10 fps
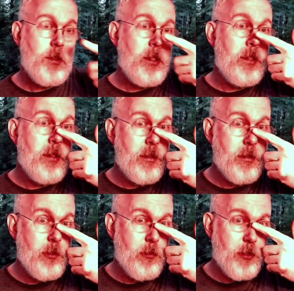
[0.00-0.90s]
And then
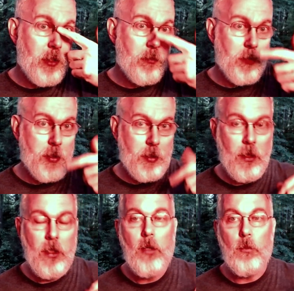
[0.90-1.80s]
you would generally
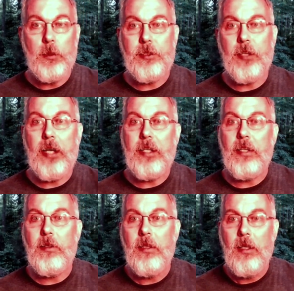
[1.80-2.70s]
recite
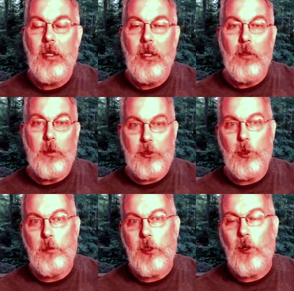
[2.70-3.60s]
it, which
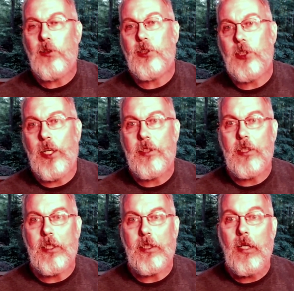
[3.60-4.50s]
could be called chanting